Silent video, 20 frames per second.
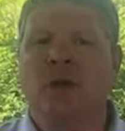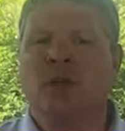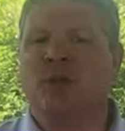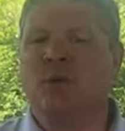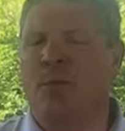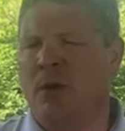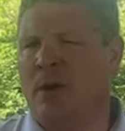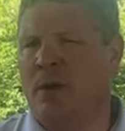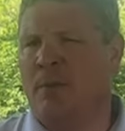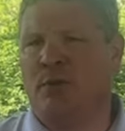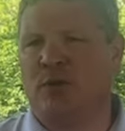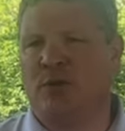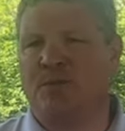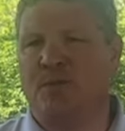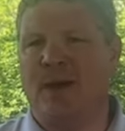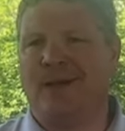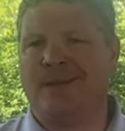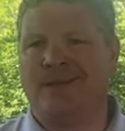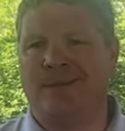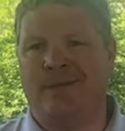To put it in
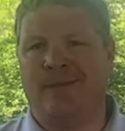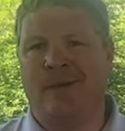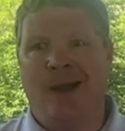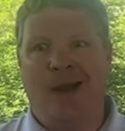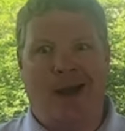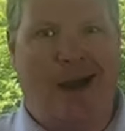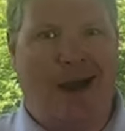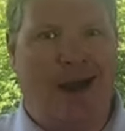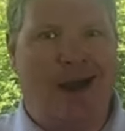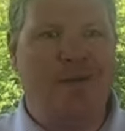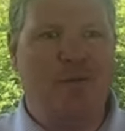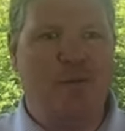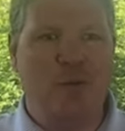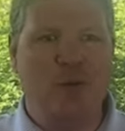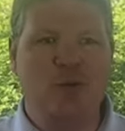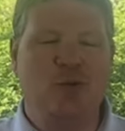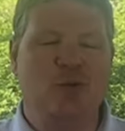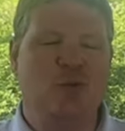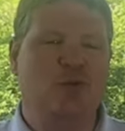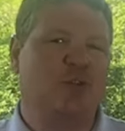perspective, I've
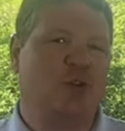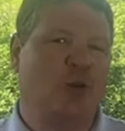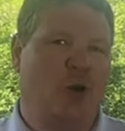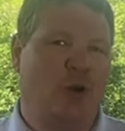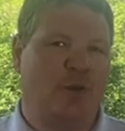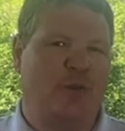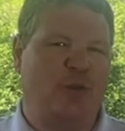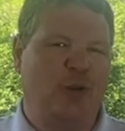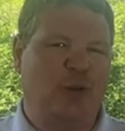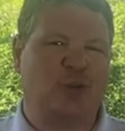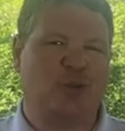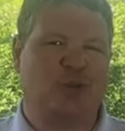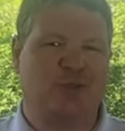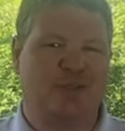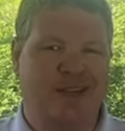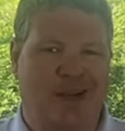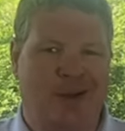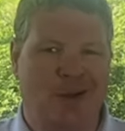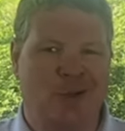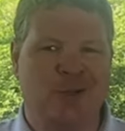been using artificial
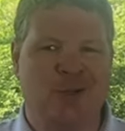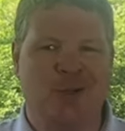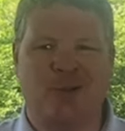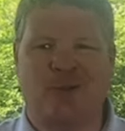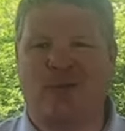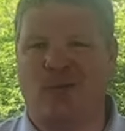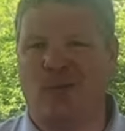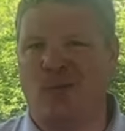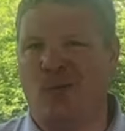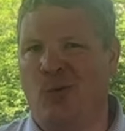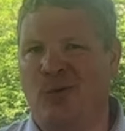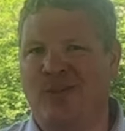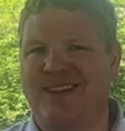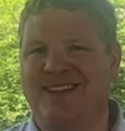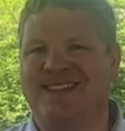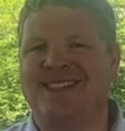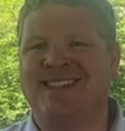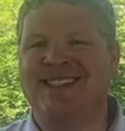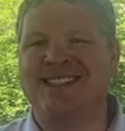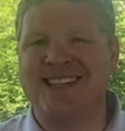intelligence for more than
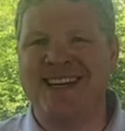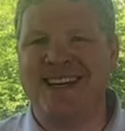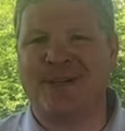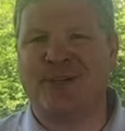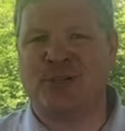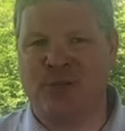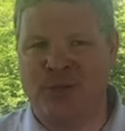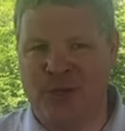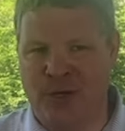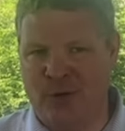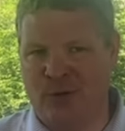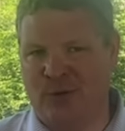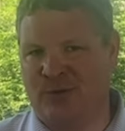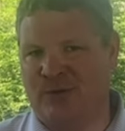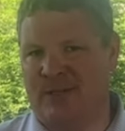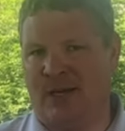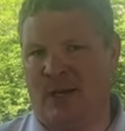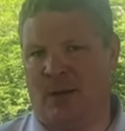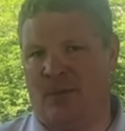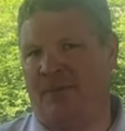6 years
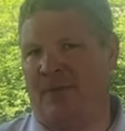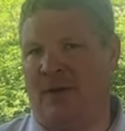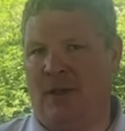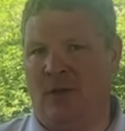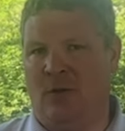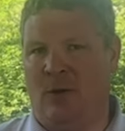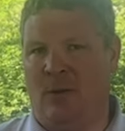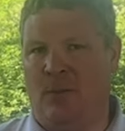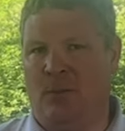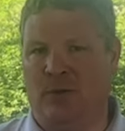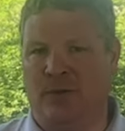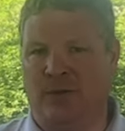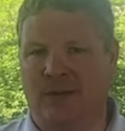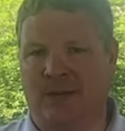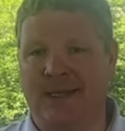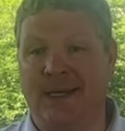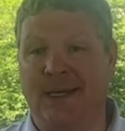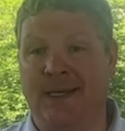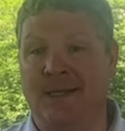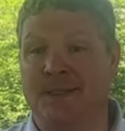to help follow up with
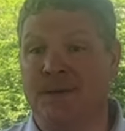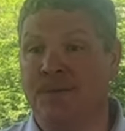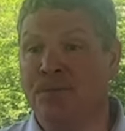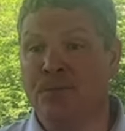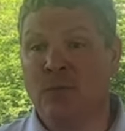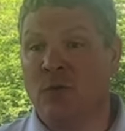leads.